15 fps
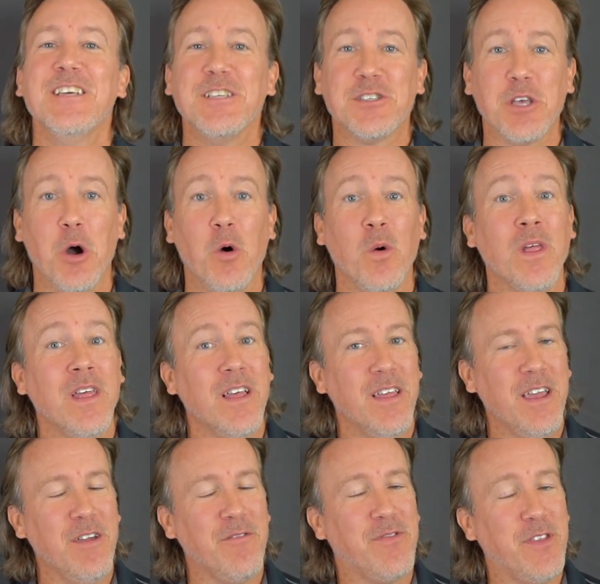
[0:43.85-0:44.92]
So
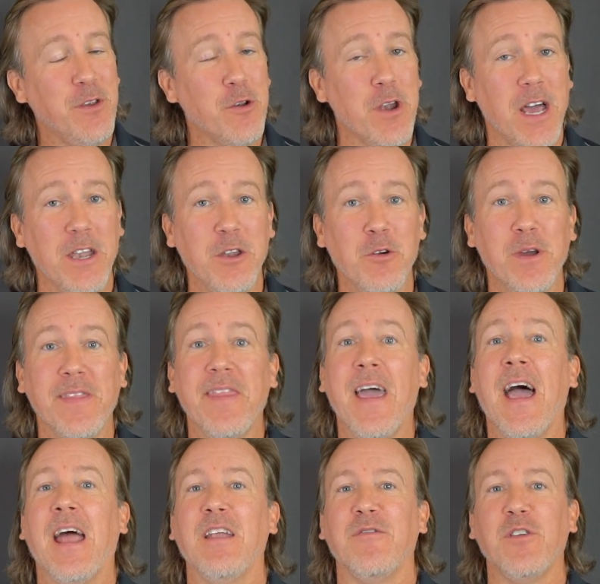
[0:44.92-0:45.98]
if you're not doing
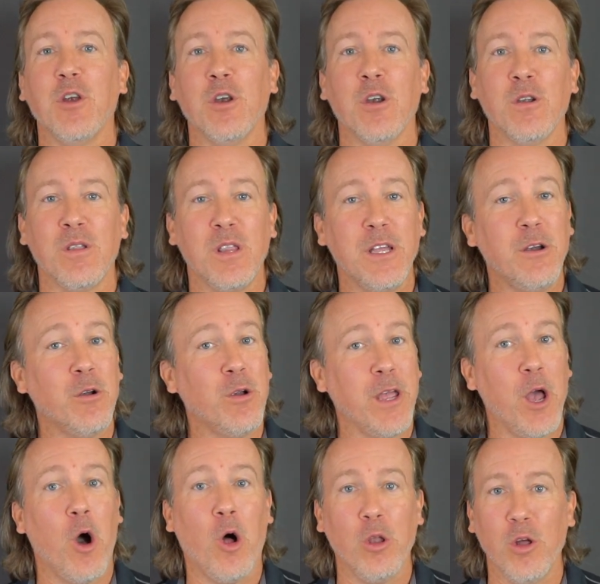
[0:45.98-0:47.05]
that, if you're literally
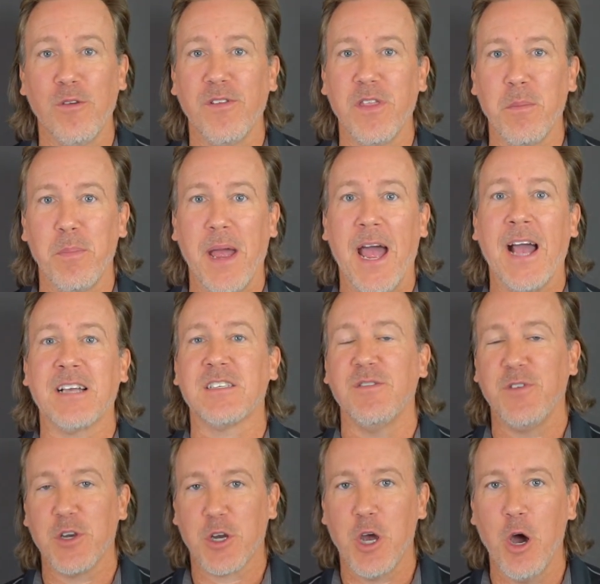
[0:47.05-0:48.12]
all over the backs of
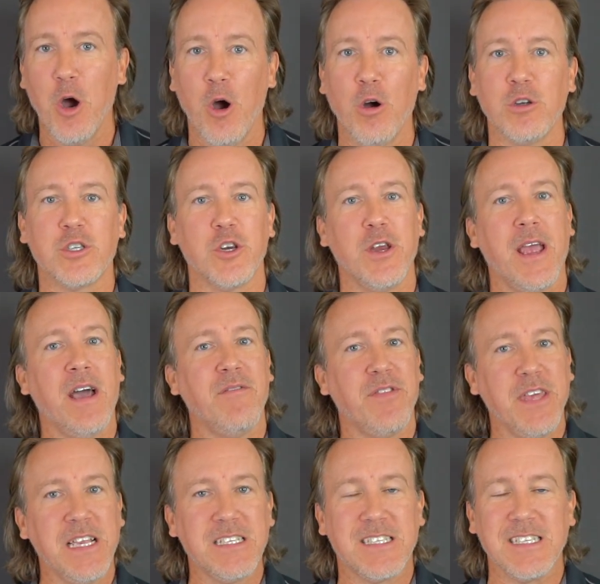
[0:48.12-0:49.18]
your coach or you have
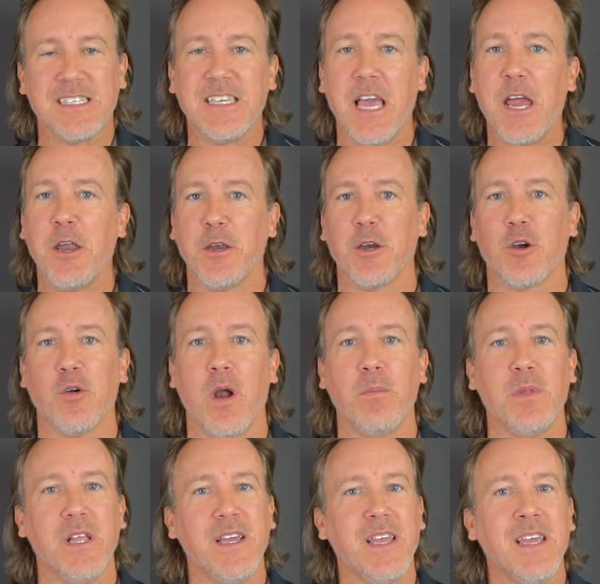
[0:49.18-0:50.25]
things to say or you're
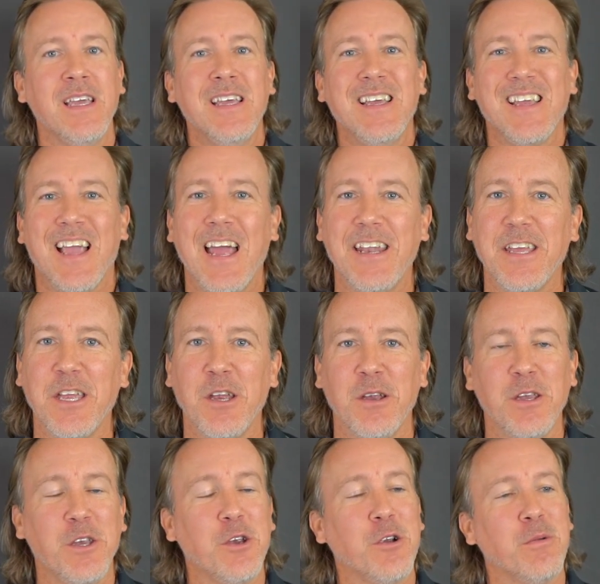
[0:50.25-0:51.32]
grumbling, kind of
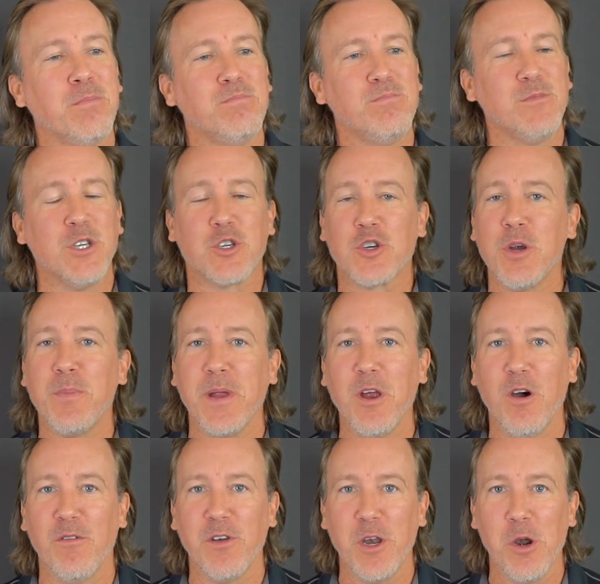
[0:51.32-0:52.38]
you're tripping
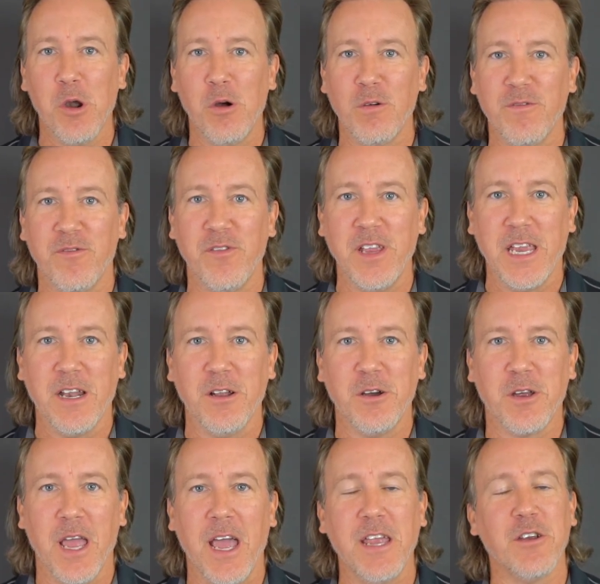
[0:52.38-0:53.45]
over your own feet,
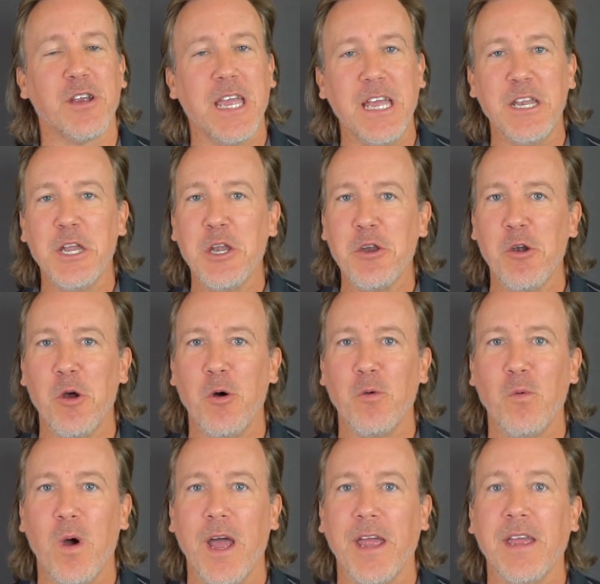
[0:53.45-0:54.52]
okay? You're getting in your own
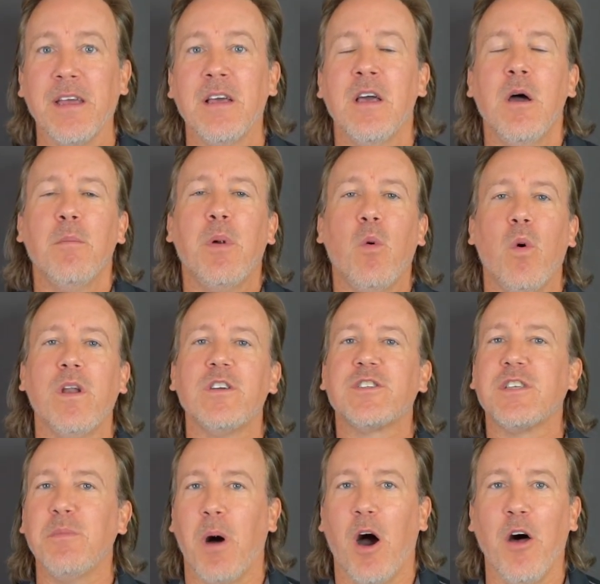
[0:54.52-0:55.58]
way. But what are
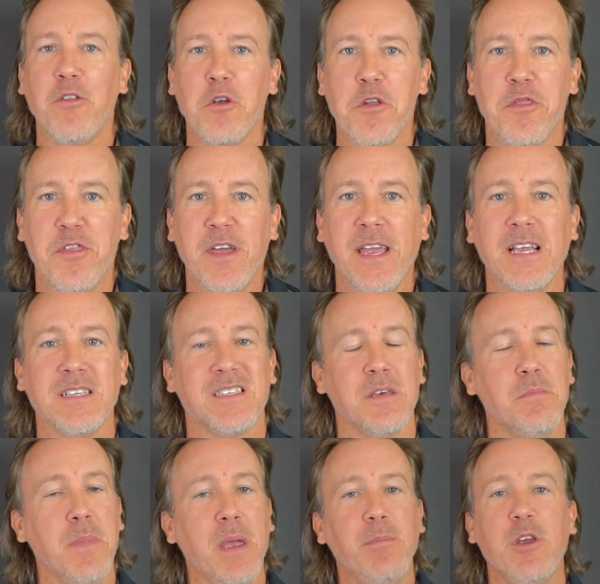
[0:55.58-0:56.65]
some other things that
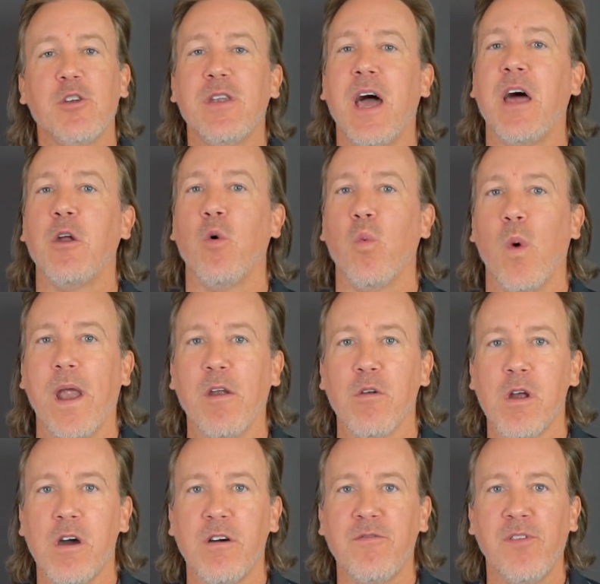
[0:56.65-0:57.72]
maybe you're not aware
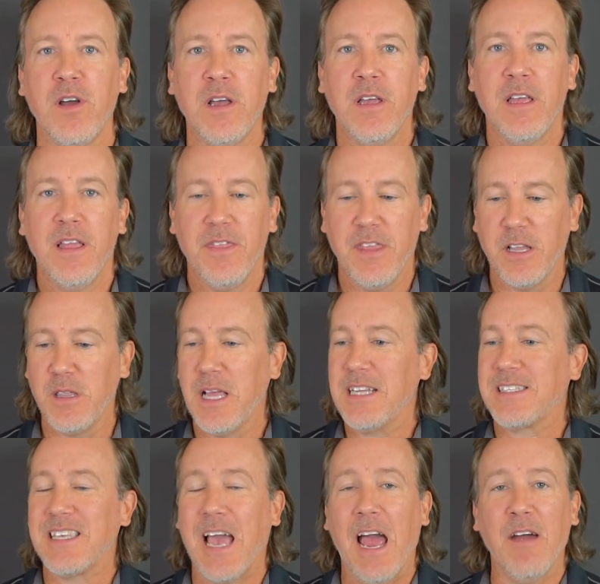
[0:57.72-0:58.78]
of that
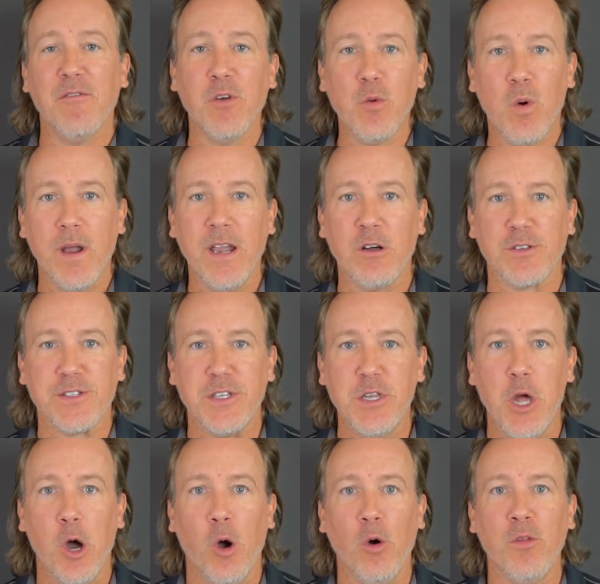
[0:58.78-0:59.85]
lets everyone else
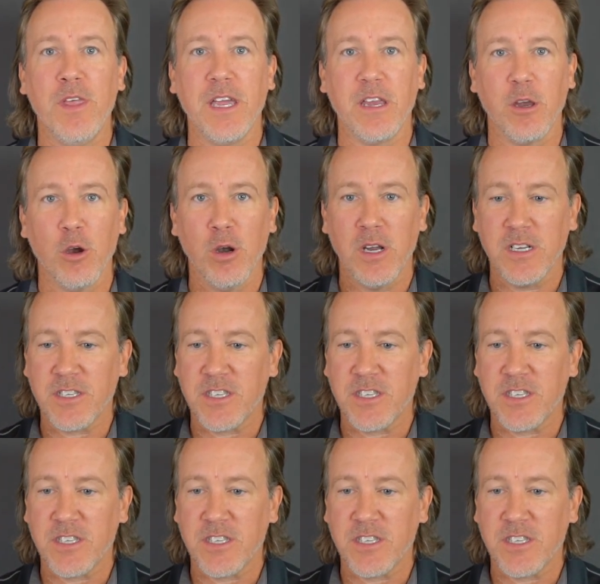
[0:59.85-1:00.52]
know that you're a